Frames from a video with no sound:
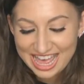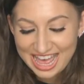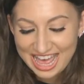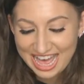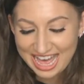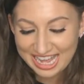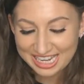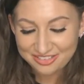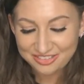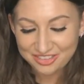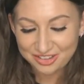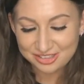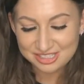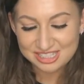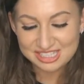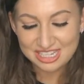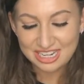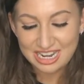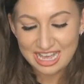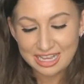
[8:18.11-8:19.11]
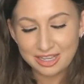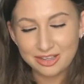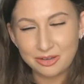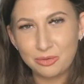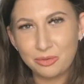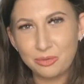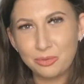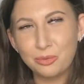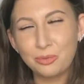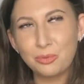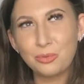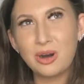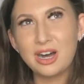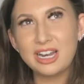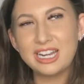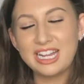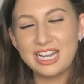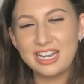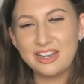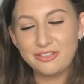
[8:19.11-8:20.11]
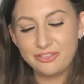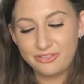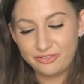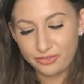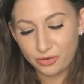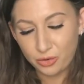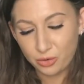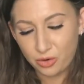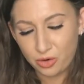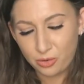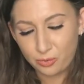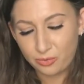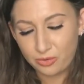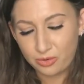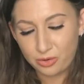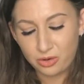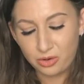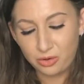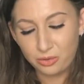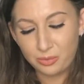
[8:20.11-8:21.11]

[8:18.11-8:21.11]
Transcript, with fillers: And if the odds are like one in four or